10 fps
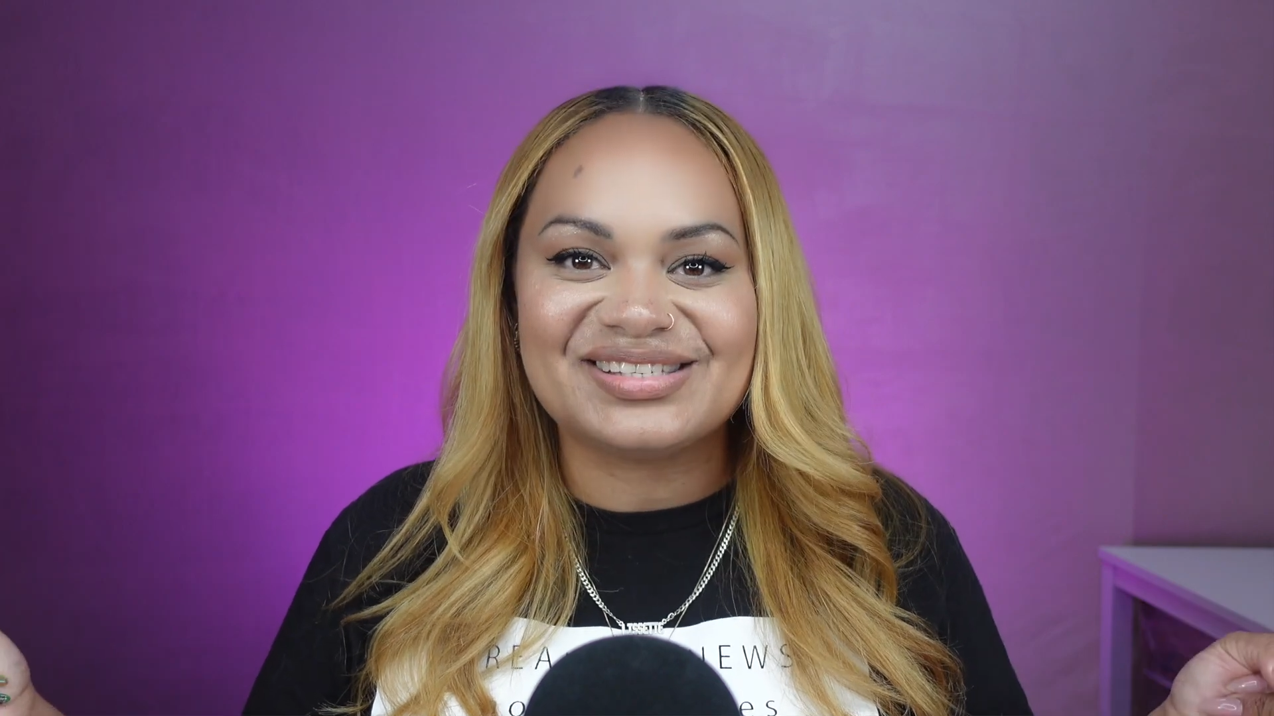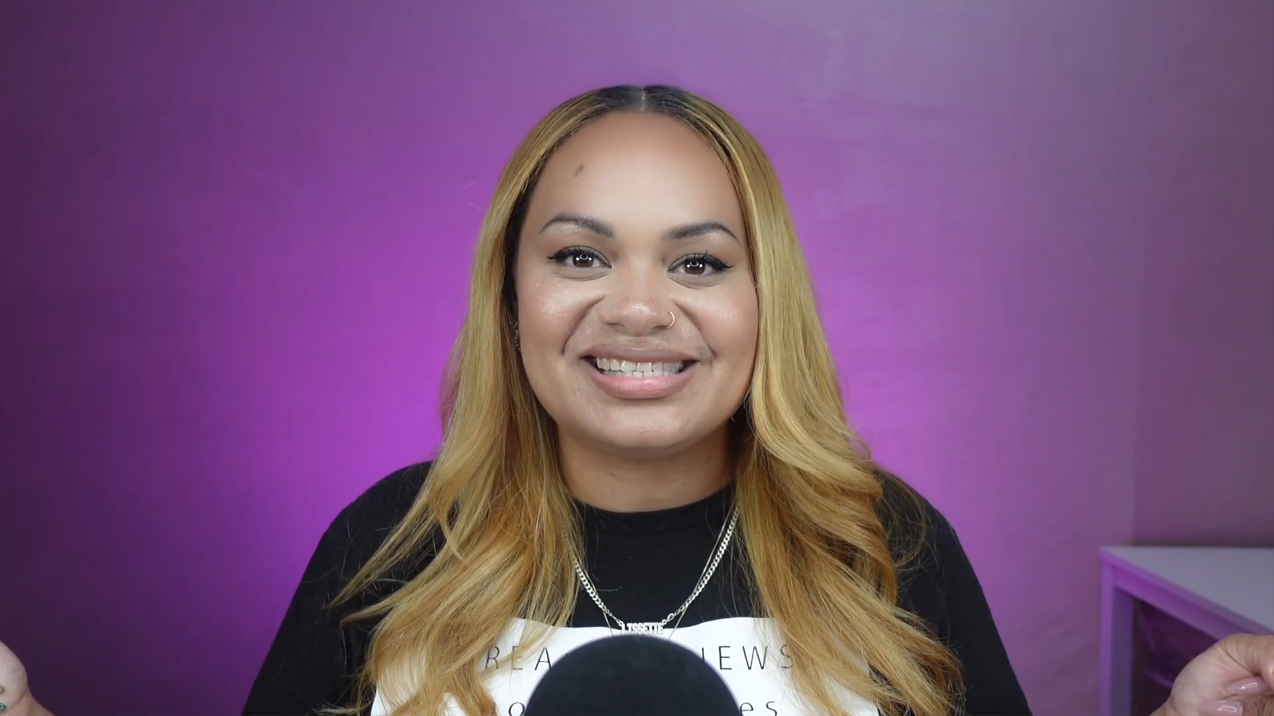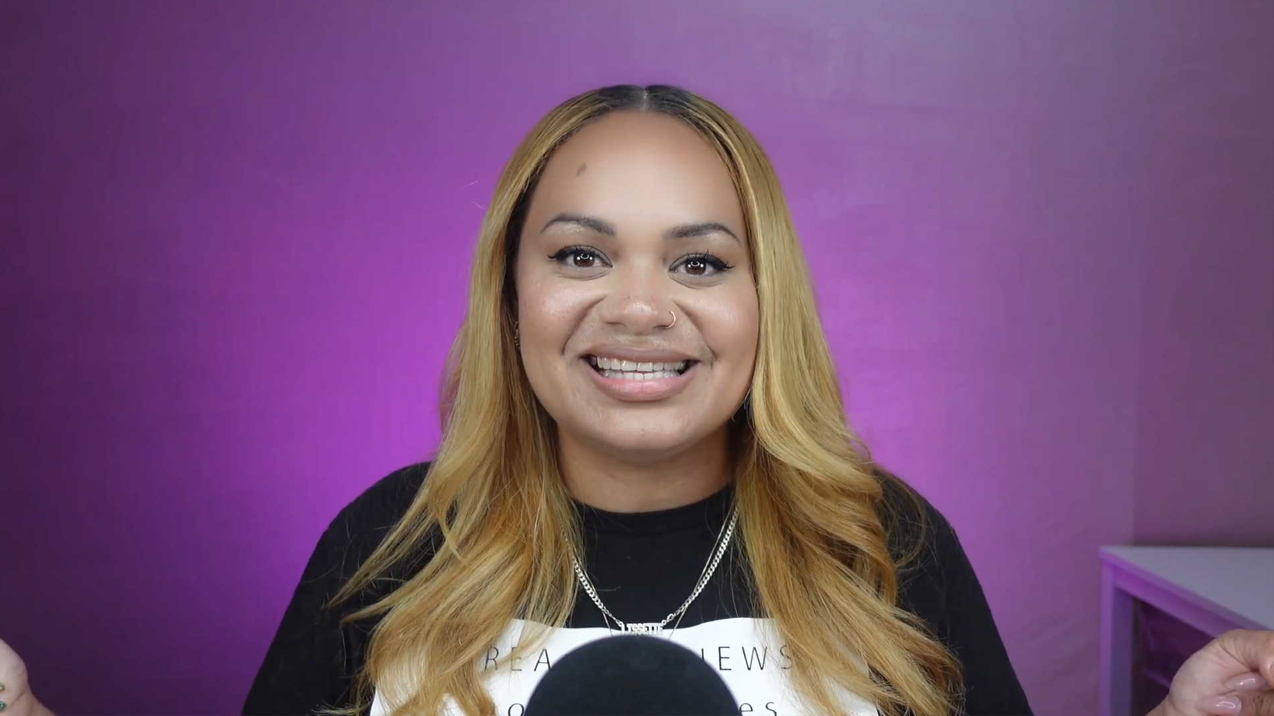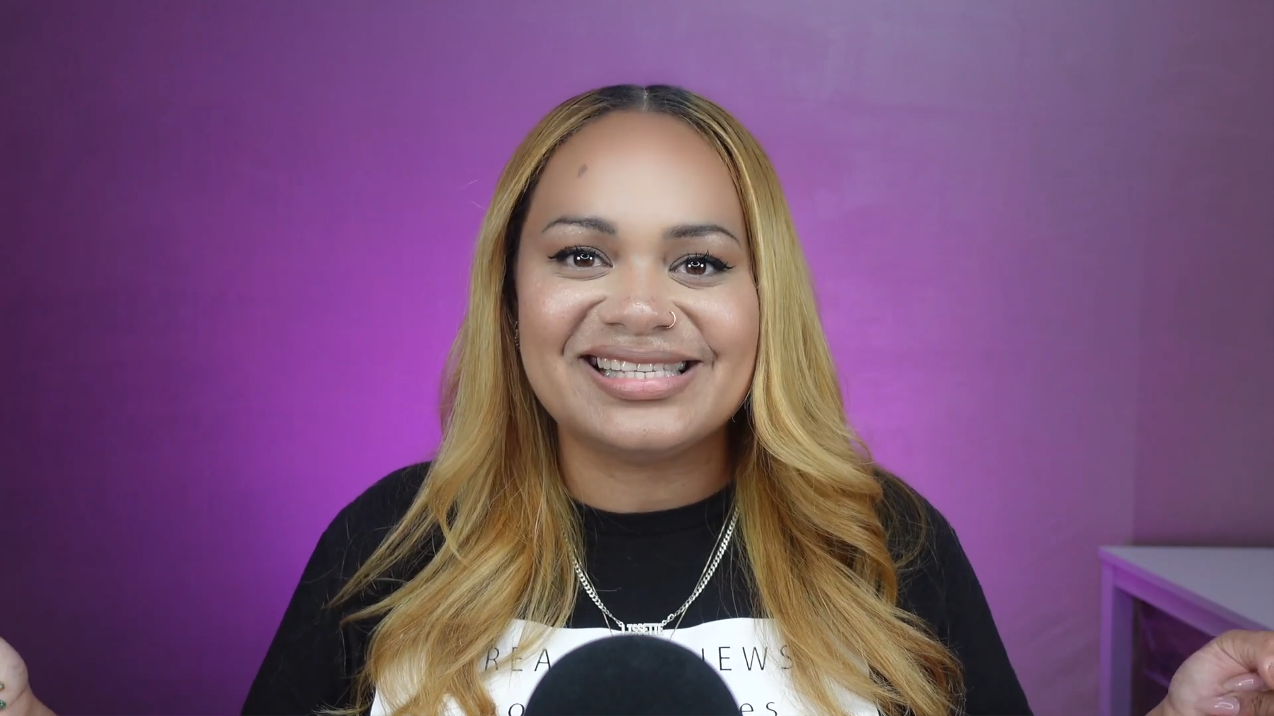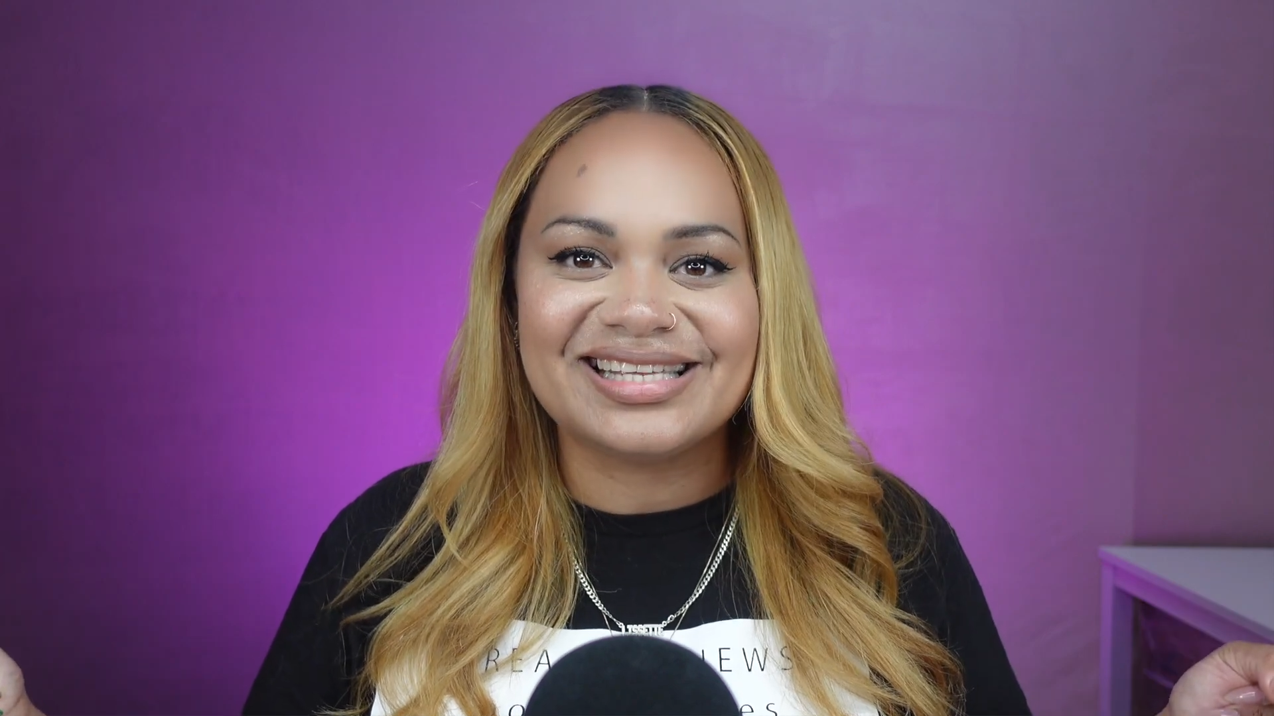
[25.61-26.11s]

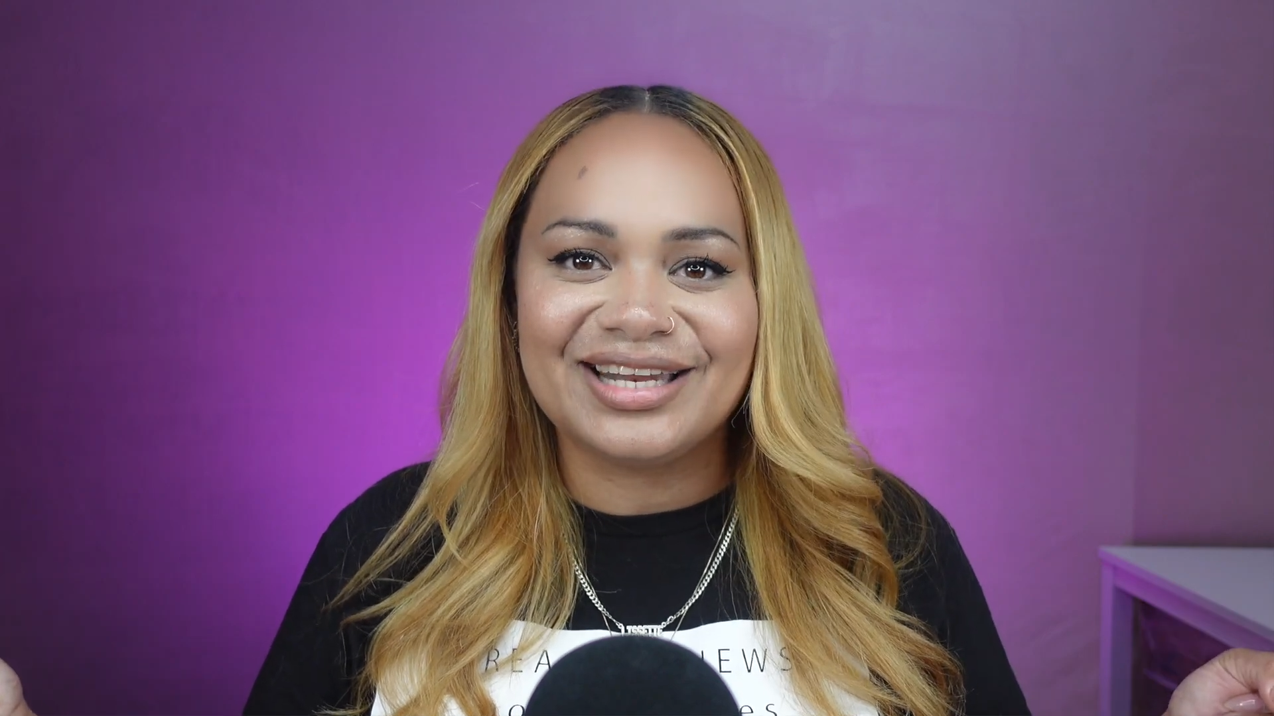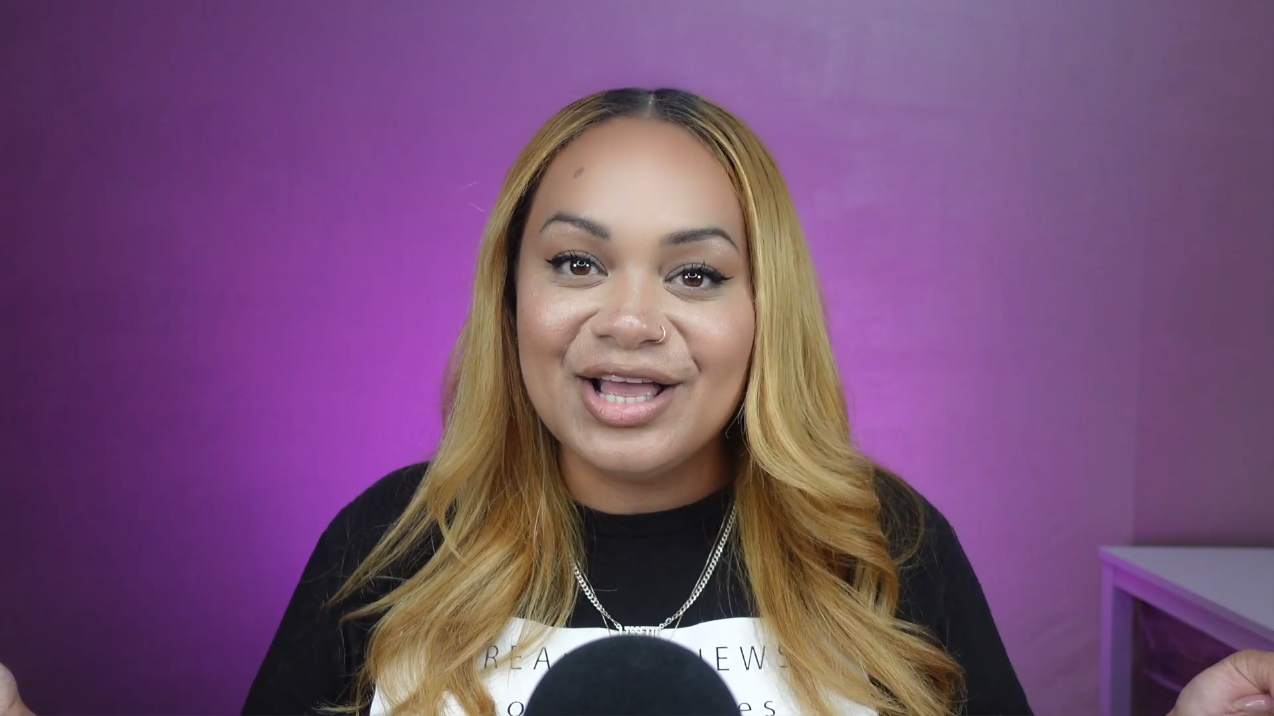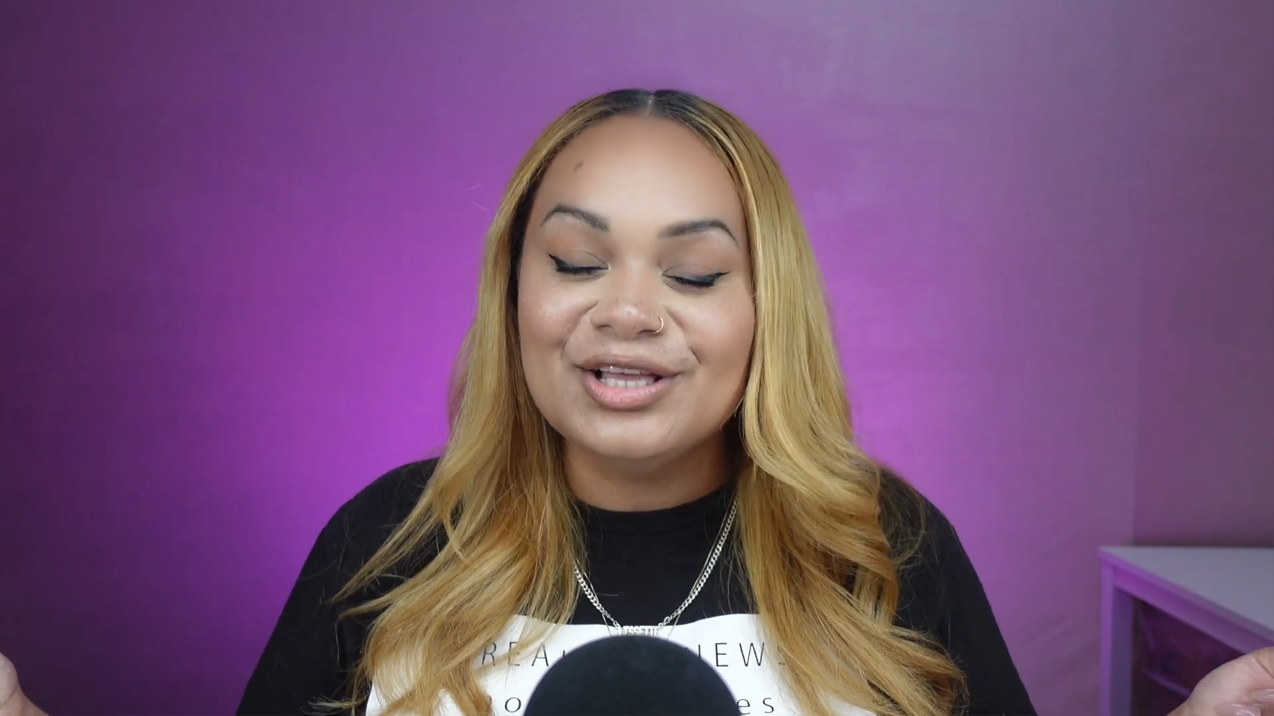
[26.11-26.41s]
season,